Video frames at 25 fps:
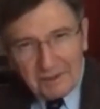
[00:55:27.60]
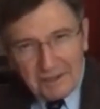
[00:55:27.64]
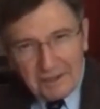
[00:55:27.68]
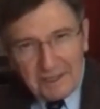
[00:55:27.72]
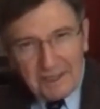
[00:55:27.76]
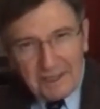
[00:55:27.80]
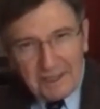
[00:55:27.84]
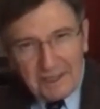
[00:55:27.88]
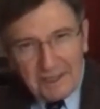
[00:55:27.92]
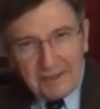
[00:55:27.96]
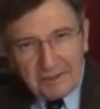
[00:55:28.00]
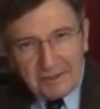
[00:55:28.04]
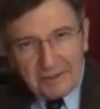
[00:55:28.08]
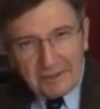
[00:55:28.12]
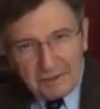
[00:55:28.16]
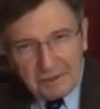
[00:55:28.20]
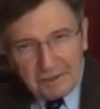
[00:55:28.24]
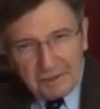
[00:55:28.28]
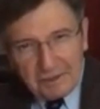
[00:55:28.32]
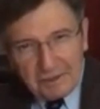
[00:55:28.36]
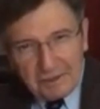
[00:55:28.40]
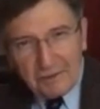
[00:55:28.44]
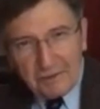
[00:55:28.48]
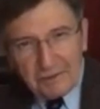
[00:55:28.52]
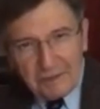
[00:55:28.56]
Because
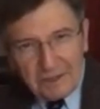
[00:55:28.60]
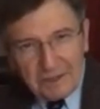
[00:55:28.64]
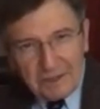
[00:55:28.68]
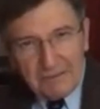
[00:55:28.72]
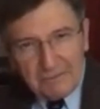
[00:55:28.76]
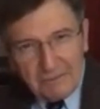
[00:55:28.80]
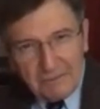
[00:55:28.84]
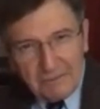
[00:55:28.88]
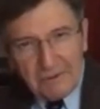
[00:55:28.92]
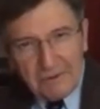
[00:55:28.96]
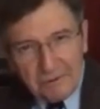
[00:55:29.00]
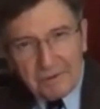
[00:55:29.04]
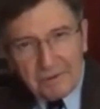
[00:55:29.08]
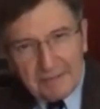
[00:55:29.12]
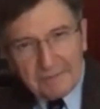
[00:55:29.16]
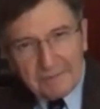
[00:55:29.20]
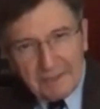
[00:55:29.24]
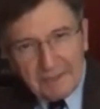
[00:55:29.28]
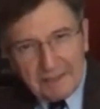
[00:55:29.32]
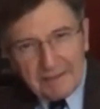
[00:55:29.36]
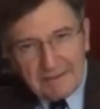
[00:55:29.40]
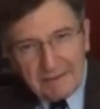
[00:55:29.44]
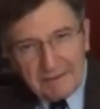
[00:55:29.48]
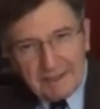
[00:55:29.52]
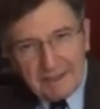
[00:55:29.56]
they associate with
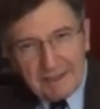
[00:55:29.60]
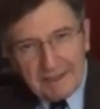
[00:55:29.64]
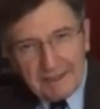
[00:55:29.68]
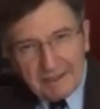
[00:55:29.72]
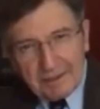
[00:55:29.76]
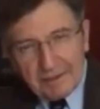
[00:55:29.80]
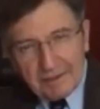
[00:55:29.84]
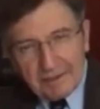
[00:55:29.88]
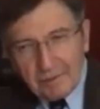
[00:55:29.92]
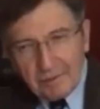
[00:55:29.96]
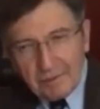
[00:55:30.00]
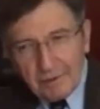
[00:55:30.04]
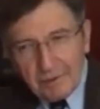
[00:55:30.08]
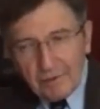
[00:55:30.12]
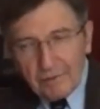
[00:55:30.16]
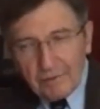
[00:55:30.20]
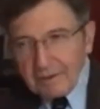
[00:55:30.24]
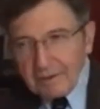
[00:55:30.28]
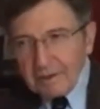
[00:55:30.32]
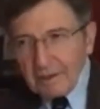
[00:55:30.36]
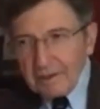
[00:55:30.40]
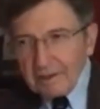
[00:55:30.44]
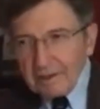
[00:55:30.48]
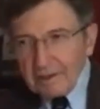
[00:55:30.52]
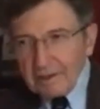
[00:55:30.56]
you with something.
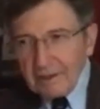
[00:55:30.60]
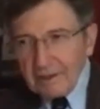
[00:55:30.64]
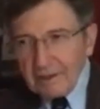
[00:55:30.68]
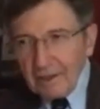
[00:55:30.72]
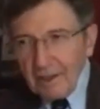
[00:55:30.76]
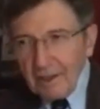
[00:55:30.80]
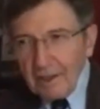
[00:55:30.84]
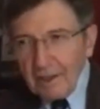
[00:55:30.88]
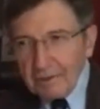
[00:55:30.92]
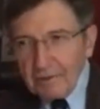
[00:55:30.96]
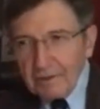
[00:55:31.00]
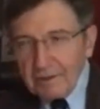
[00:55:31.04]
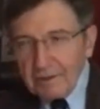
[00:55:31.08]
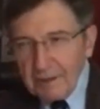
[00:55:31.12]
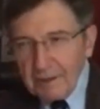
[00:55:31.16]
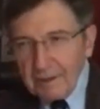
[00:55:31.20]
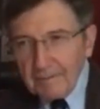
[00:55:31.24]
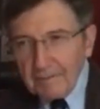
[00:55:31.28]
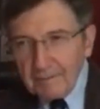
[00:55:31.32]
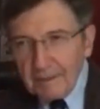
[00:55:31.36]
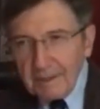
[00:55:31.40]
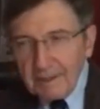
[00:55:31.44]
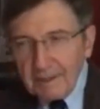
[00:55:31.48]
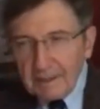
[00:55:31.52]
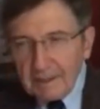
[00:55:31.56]
So don't start to
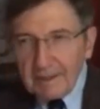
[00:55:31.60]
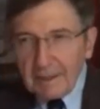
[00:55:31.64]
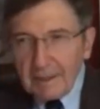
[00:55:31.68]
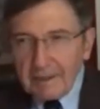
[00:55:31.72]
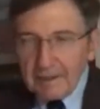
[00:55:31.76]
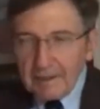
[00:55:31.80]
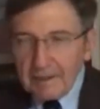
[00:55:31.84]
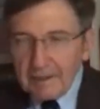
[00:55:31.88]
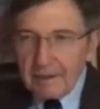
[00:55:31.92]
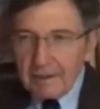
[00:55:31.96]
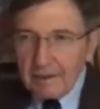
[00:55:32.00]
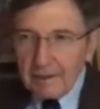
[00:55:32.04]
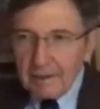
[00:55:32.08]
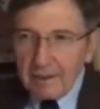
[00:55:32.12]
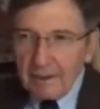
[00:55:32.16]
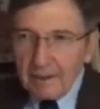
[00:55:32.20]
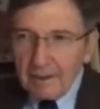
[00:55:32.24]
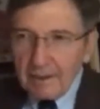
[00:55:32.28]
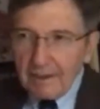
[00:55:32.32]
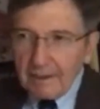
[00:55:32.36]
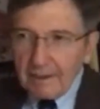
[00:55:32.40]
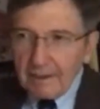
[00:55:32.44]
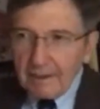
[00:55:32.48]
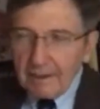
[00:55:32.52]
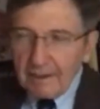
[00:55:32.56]
argue with them that
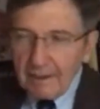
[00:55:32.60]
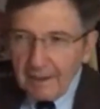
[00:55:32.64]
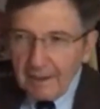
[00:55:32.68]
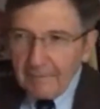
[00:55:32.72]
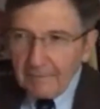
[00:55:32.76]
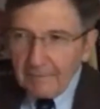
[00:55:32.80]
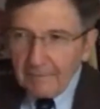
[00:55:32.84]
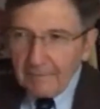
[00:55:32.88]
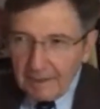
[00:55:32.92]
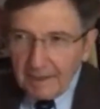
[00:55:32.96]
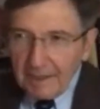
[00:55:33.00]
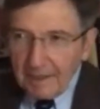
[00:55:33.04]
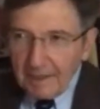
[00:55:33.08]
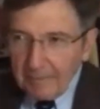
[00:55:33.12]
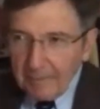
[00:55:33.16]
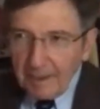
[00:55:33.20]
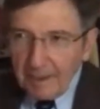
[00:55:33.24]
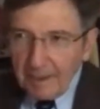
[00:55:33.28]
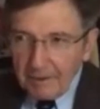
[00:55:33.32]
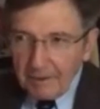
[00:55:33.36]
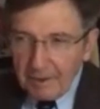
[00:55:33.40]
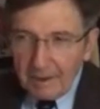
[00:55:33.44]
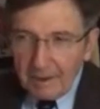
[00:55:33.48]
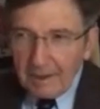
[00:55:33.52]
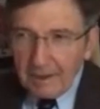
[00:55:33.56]
I'm
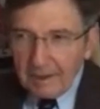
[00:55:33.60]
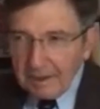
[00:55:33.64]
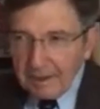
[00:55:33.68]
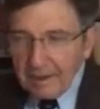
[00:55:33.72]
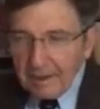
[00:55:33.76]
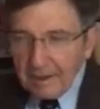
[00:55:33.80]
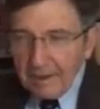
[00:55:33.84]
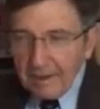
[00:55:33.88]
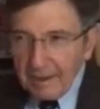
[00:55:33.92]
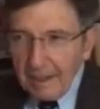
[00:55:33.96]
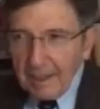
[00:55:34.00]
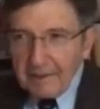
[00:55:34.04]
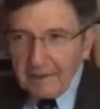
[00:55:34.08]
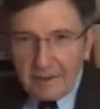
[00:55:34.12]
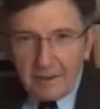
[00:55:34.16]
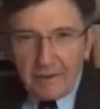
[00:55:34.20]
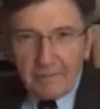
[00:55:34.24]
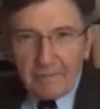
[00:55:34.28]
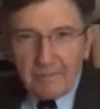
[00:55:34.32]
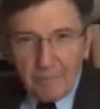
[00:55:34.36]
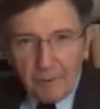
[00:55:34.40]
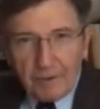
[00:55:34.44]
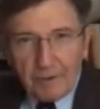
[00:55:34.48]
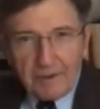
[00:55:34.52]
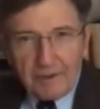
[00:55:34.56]
Claerbout and
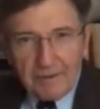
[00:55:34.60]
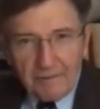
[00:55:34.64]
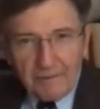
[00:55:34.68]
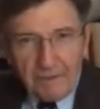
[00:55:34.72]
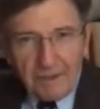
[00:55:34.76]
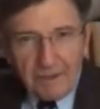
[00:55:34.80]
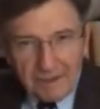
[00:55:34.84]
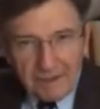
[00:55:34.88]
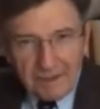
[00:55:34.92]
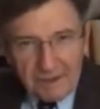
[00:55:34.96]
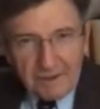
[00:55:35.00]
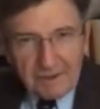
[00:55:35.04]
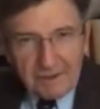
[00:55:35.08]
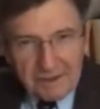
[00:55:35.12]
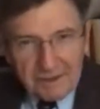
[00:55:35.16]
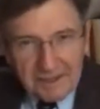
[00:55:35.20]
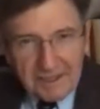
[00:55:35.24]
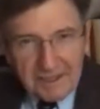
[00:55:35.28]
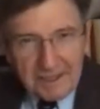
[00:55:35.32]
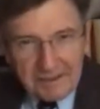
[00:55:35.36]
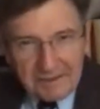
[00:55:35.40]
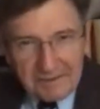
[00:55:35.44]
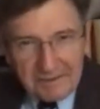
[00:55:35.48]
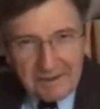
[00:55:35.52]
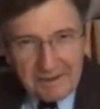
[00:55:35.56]
I did more than fine.
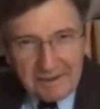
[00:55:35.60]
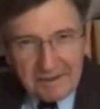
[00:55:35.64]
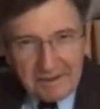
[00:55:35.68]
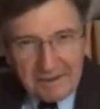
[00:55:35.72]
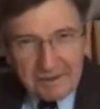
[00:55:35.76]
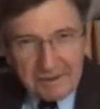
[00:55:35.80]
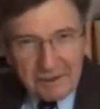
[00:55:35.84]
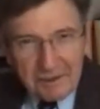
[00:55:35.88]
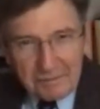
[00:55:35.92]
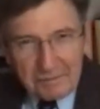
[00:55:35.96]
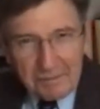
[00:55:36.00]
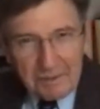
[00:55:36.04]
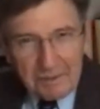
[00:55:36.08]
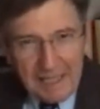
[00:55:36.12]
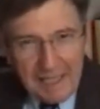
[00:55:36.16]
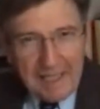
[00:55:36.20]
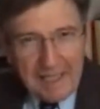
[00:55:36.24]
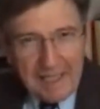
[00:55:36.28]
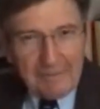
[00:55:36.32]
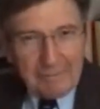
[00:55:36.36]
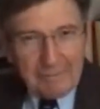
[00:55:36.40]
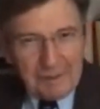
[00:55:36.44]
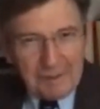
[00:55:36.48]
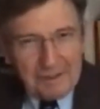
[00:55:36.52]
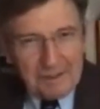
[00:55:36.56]
You understand? Just
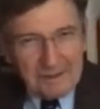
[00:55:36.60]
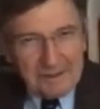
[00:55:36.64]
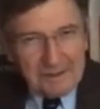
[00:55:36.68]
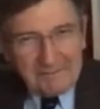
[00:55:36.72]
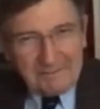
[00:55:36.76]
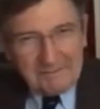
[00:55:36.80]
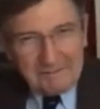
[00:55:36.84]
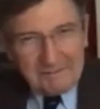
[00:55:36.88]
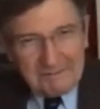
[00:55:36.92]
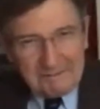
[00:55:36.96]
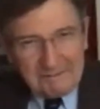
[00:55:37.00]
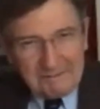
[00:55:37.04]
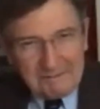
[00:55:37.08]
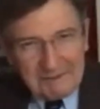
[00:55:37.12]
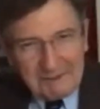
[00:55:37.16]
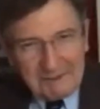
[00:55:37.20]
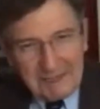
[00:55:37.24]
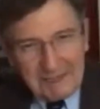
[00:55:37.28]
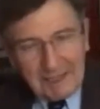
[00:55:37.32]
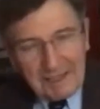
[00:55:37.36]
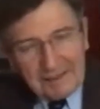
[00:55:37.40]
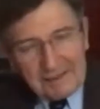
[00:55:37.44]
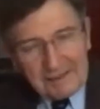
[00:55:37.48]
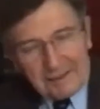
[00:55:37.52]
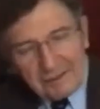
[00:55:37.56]
be happy.
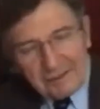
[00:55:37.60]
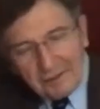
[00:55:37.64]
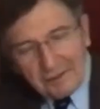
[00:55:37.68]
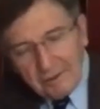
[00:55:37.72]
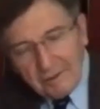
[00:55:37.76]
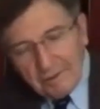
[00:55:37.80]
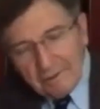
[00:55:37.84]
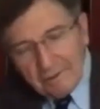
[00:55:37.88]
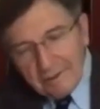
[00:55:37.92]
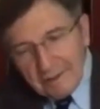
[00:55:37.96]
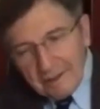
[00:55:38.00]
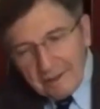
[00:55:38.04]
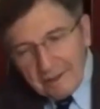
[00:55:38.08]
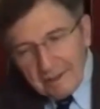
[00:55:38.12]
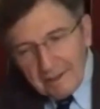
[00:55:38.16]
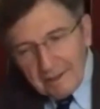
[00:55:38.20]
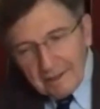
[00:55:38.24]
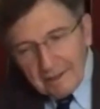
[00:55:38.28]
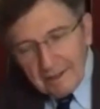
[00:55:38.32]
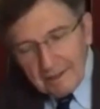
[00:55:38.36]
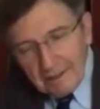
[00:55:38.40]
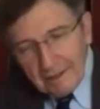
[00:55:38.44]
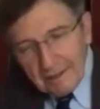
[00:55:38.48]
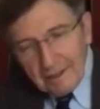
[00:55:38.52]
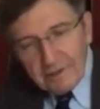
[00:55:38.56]
And so
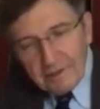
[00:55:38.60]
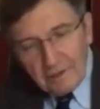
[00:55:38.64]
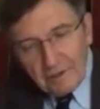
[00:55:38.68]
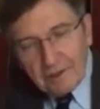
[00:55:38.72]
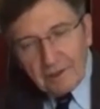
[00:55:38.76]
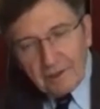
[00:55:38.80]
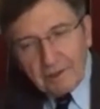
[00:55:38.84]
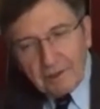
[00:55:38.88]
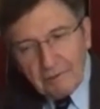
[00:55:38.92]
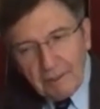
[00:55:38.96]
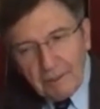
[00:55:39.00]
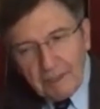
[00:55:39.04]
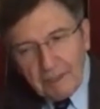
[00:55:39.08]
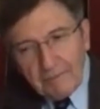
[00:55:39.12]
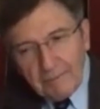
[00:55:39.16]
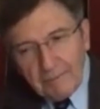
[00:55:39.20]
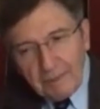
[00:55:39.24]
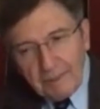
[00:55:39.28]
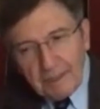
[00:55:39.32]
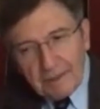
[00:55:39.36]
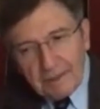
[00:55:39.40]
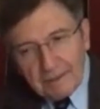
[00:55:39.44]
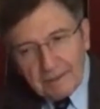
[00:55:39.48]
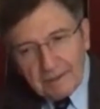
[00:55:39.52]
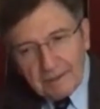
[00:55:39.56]
another great
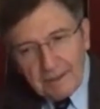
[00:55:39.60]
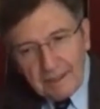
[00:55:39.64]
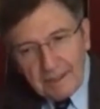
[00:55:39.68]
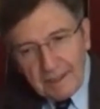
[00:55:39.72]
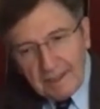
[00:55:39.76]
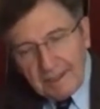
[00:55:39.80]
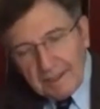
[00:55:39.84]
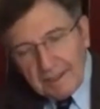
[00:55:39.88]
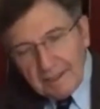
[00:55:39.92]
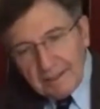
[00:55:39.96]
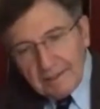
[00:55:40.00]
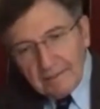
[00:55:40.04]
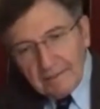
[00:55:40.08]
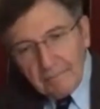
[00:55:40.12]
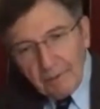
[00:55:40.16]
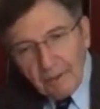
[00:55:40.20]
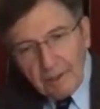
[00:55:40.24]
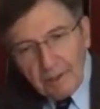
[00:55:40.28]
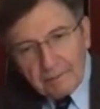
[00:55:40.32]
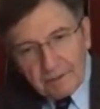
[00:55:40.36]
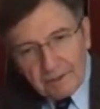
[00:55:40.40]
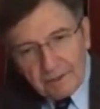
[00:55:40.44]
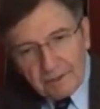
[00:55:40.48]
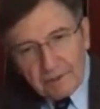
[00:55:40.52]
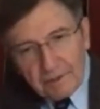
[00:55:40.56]
man, he and
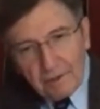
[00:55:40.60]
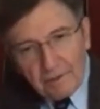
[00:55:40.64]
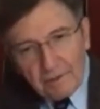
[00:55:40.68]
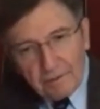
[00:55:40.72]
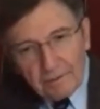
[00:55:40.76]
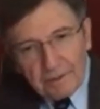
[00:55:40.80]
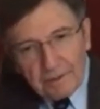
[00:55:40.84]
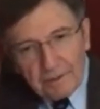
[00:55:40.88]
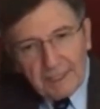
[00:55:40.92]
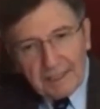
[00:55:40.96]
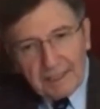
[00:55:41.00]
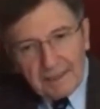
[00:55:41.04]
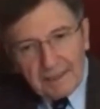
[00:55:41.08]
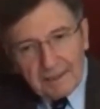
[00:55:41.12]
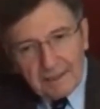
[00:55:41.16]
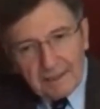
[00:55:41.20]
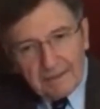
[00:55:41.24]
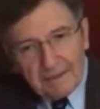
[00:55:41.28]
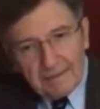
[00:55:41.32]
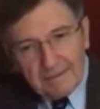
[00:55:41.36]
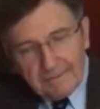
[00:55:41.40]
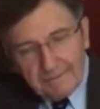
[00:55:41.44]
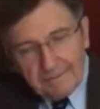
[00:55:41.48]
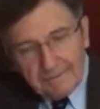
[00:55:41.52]
Bob Stolt had a